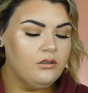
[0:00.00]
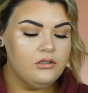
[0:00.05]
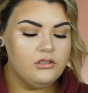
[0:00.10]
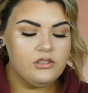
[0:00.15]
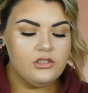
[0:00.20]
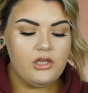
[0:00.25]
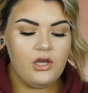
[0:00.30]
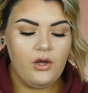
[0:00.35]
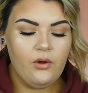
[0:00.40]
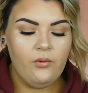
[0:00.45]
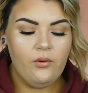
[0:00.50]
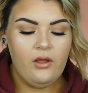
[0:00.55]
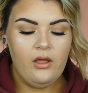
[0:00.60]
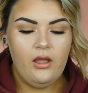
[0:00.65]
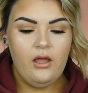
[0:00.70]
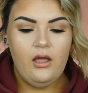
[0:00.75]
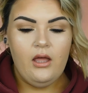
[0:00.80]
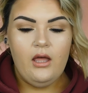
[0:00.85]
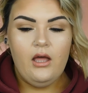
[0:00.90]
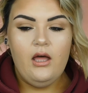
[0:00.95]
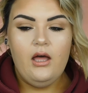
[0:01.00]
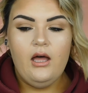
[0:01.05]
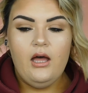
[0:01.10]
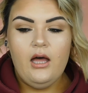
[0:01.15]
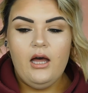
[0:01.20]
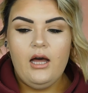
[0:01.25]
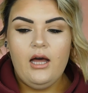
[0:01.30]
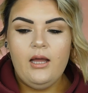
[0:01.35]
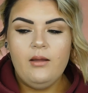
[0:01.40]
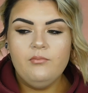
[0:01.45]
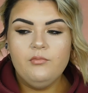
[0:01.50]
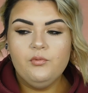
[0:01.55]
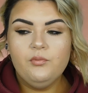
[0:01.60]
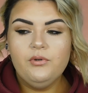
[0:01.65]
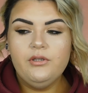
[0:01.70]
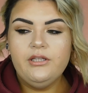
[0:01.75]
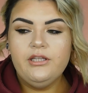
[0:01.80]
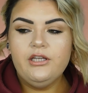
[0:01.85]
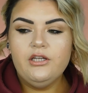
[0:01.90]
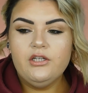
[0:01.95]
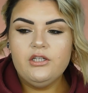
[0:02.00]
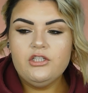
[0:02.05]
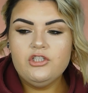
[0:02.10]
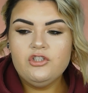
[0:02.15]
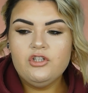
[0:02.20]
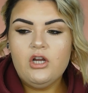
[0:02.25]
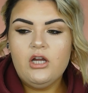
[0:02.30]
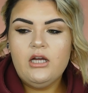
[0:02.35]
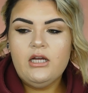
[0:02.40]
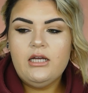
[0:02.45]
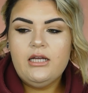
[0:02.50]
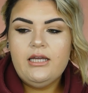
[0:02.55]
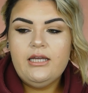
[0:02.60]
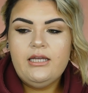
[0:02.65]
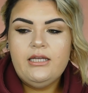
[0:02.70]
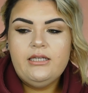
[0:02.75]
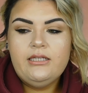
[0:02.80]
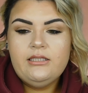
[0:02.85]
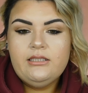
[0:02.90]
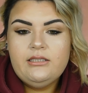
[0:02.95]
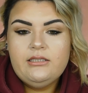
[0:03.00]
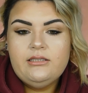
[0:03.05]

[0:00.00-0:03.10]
So I'm really going to try,